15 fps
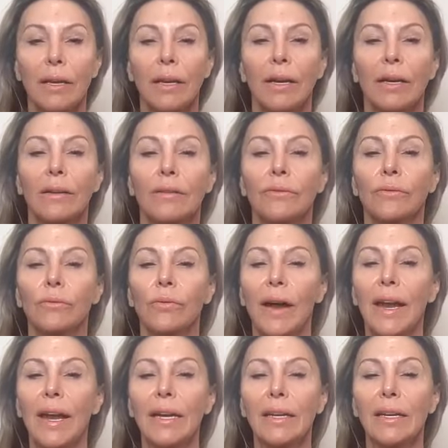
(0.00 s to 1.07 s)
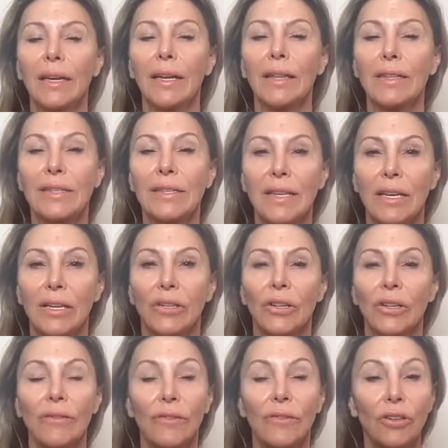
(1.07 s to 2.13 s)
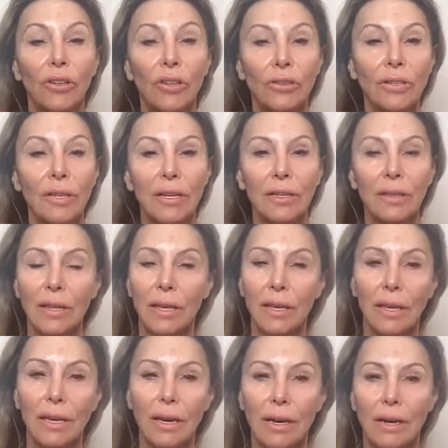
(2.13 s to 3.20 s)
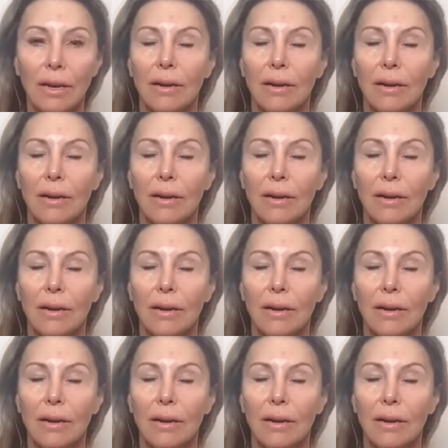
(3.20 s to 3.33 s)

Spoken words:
kind of right in the center. If you're using the